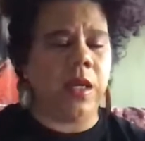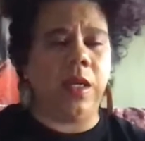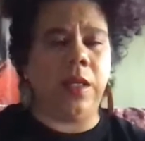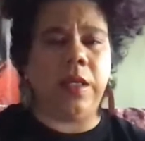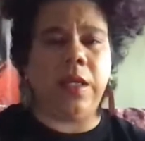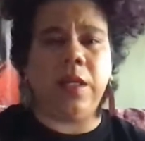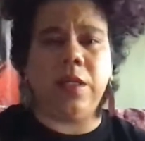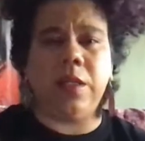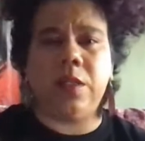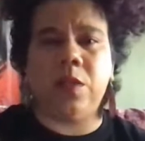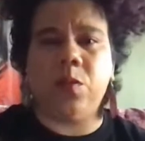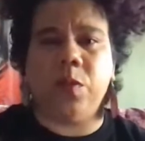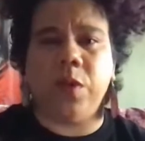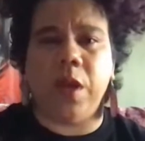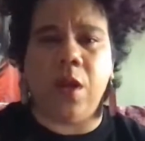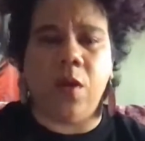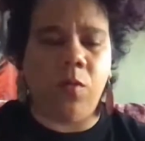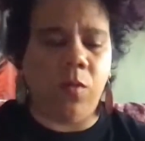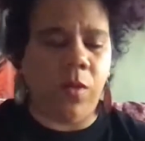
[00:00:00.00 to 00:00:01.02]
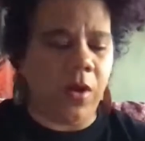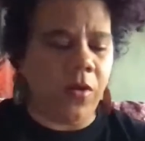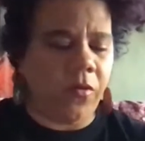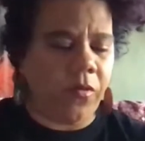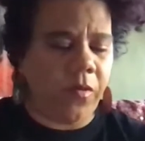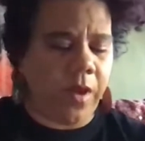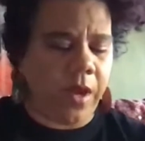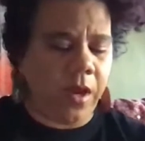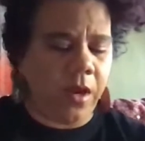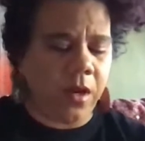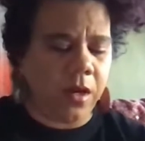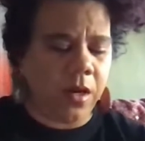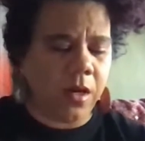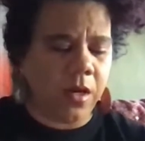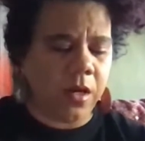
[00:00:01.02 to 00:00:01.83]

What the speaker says: and needed to be on welfare.